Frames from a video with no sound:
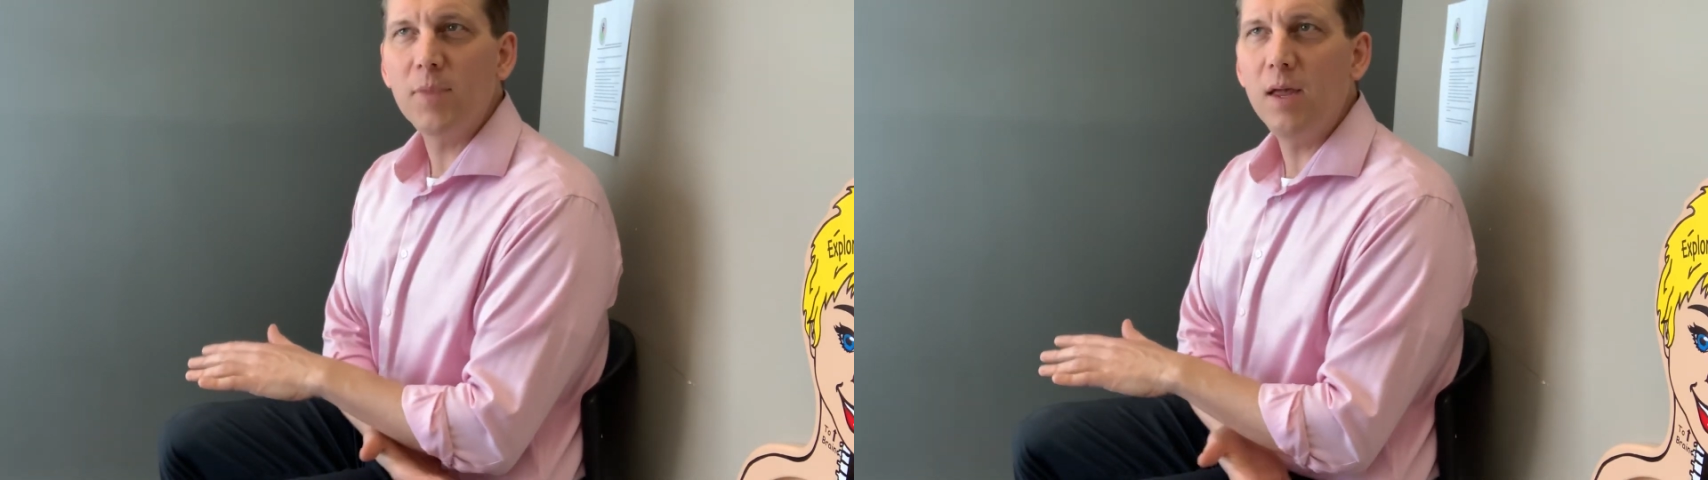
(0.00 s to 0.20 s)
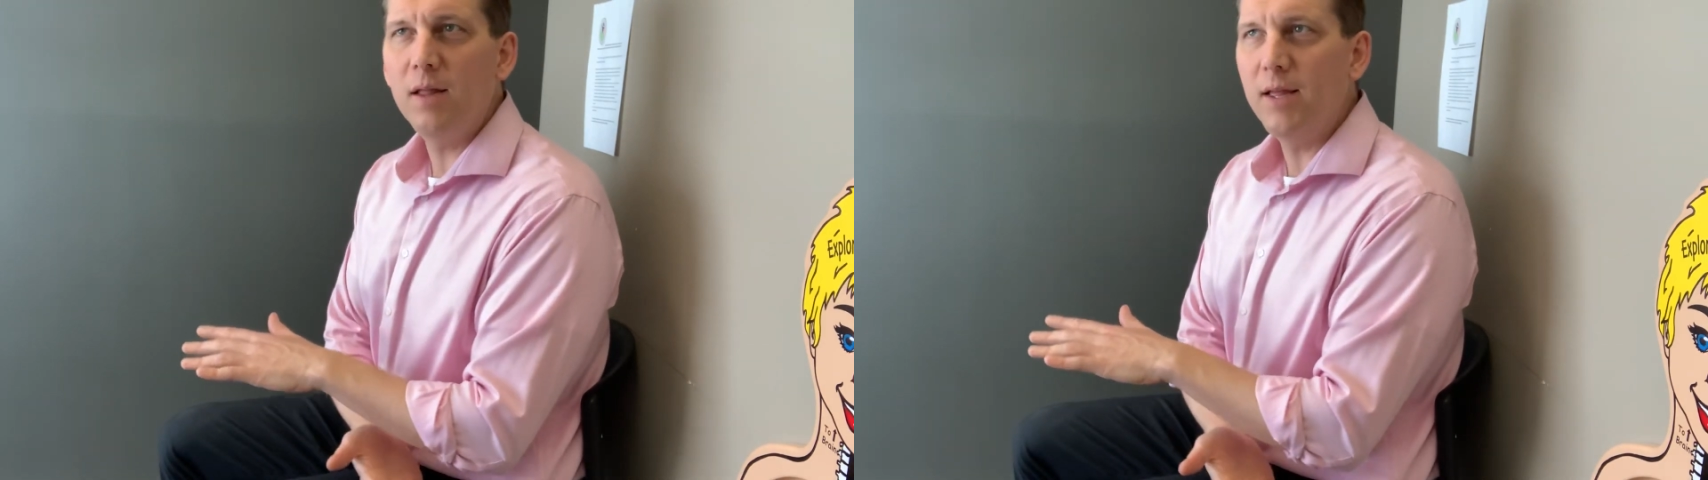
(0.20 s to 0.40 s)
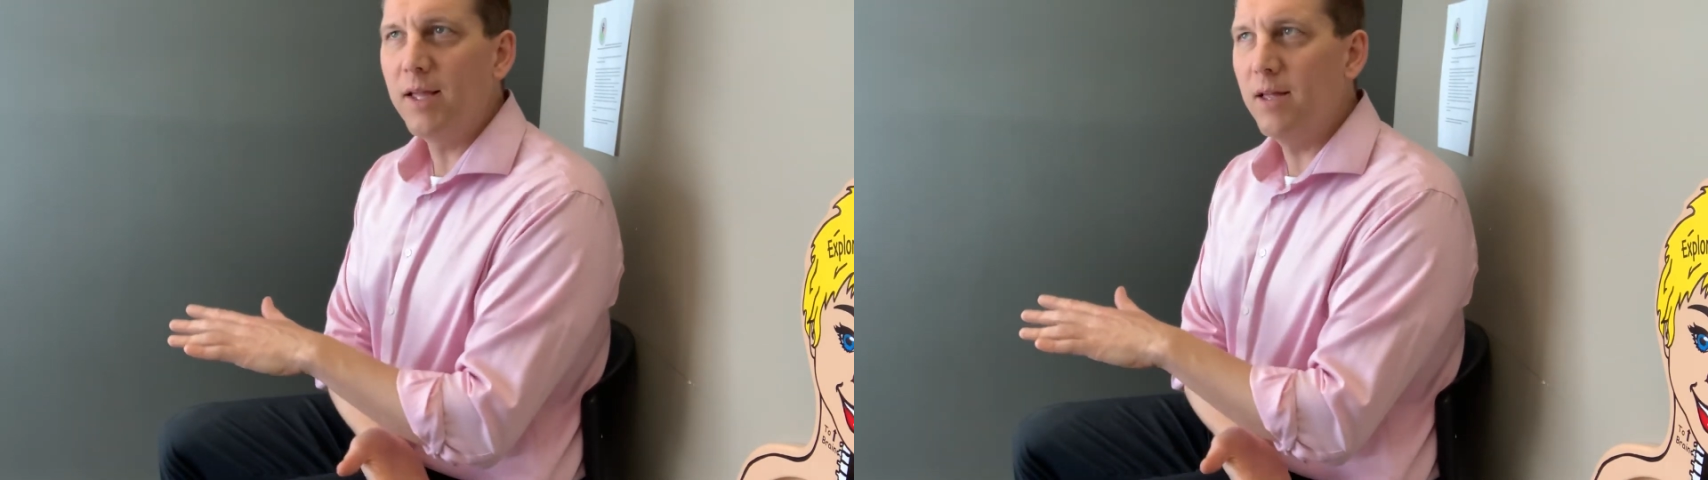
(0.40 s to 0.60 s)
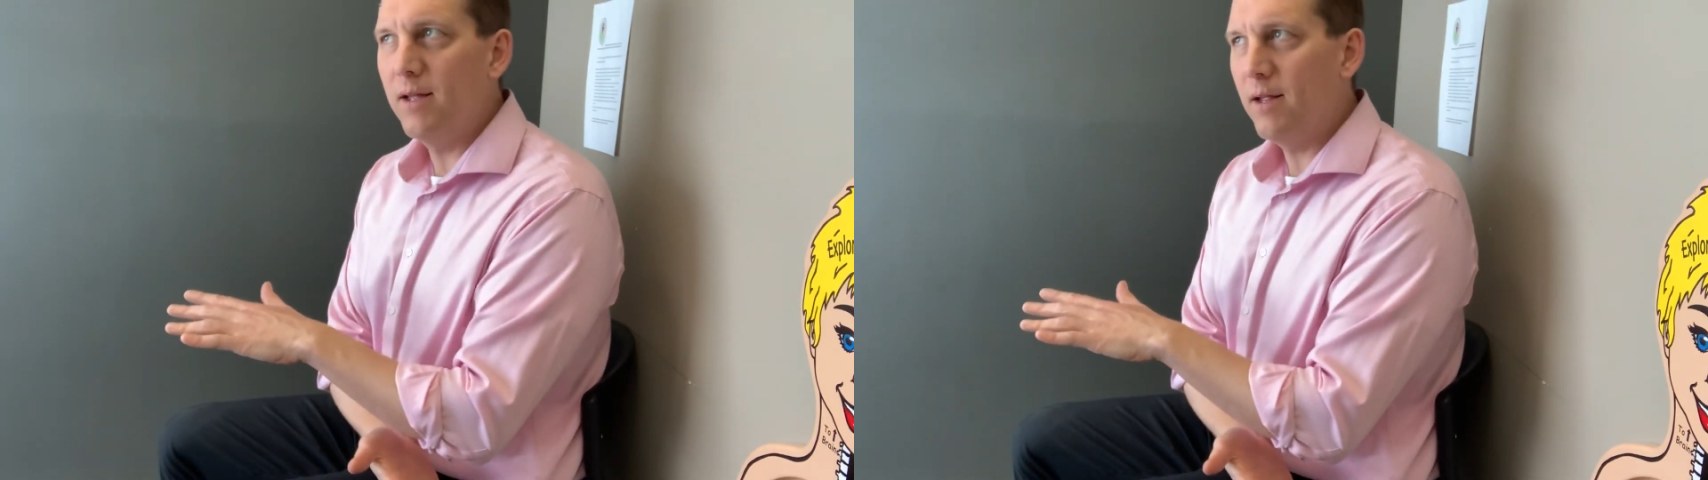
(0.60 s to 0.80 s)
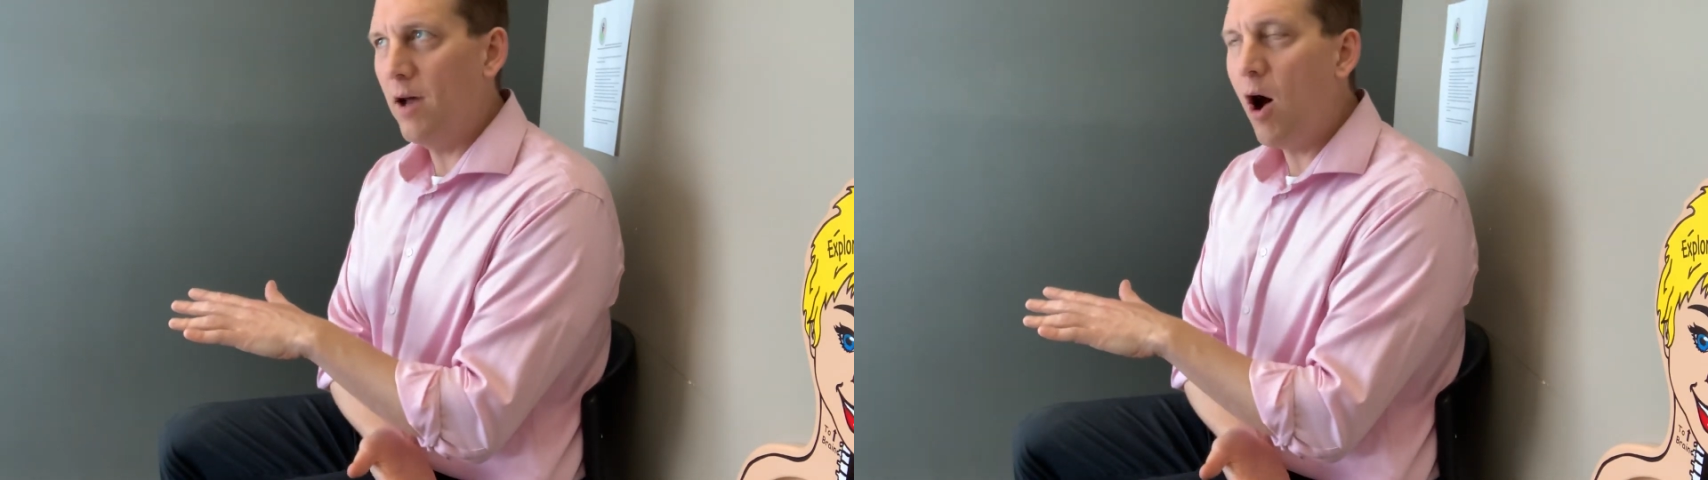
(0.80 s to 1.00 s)
like
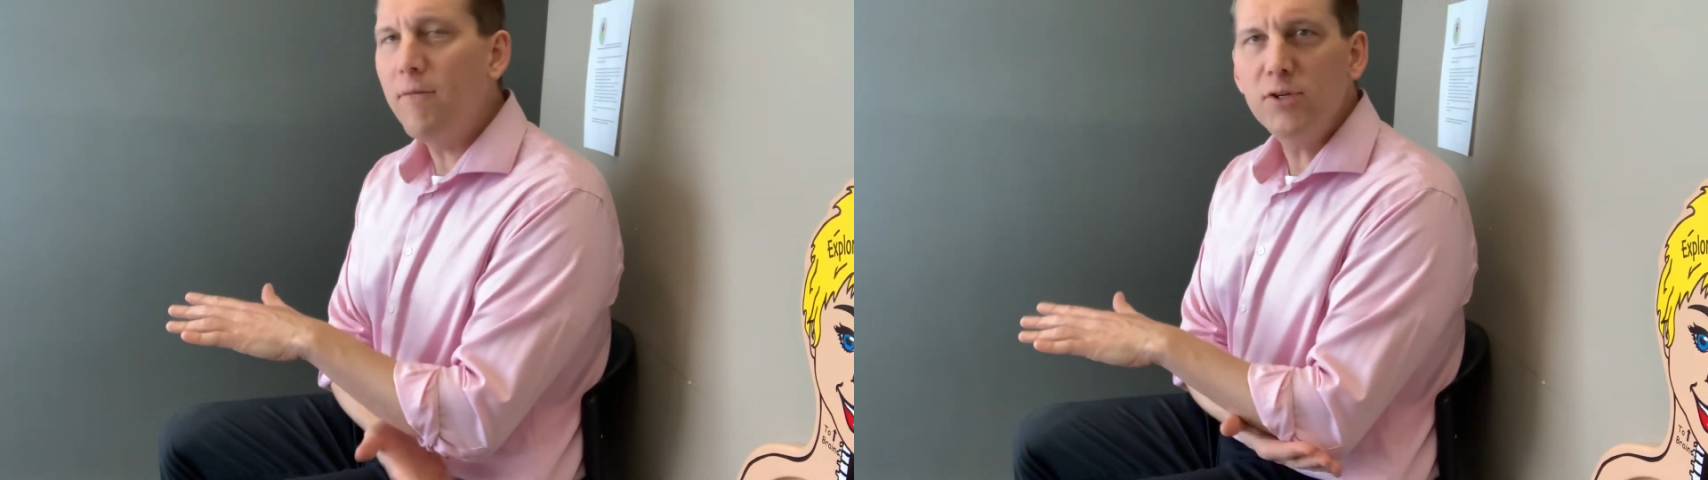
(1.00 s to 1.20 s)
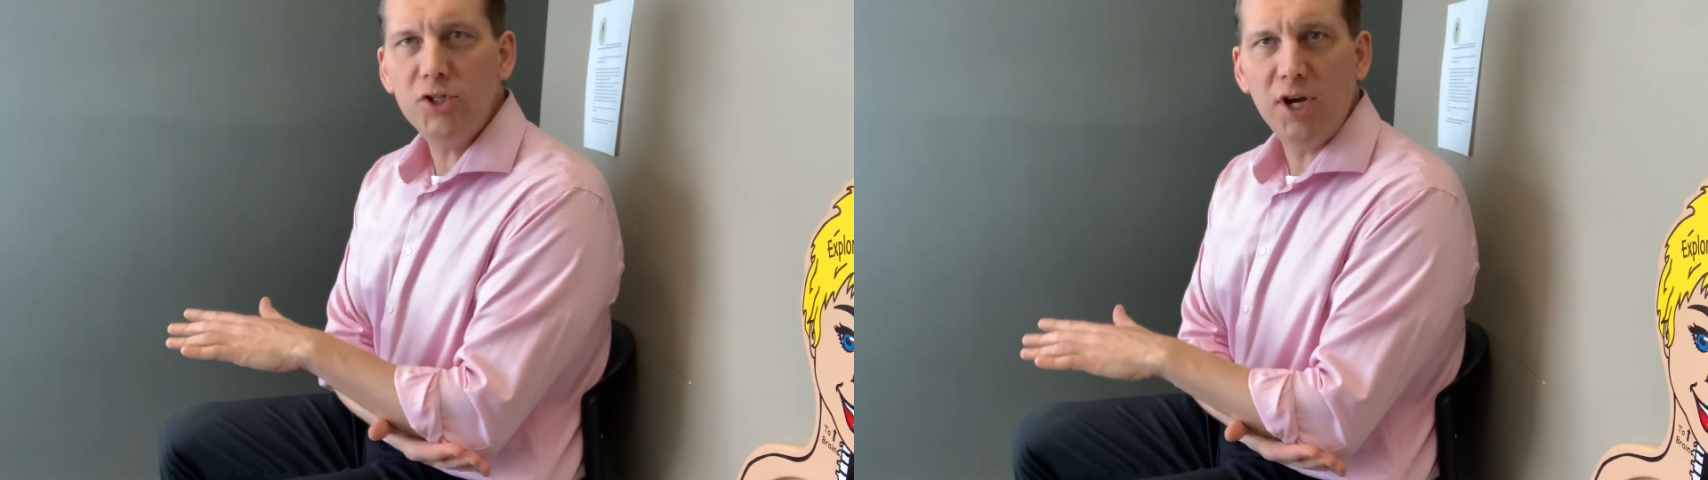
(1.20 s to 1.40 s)
an office